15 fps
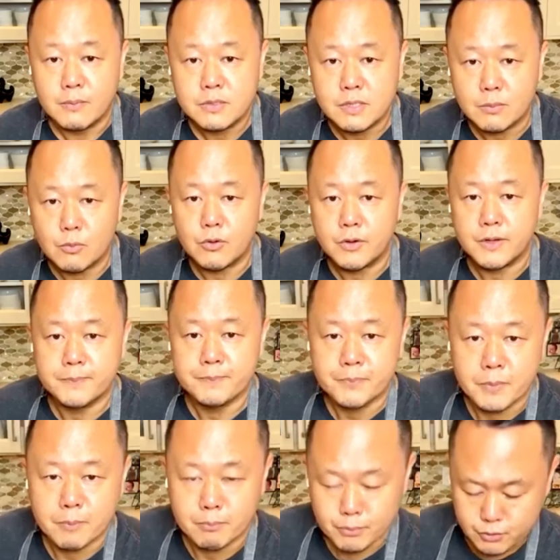What's up, Oregon?
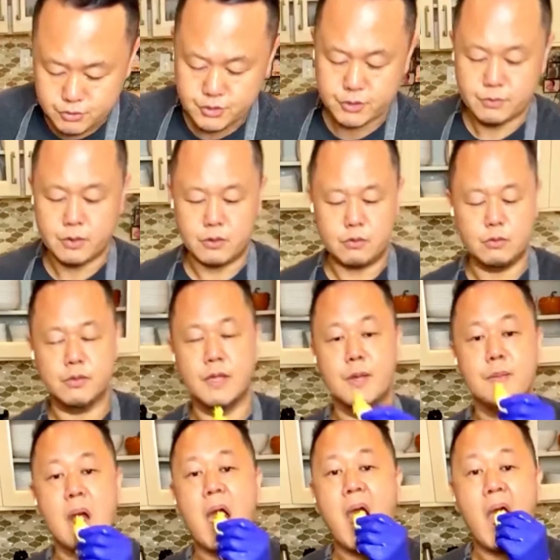Bushy, what a cool name.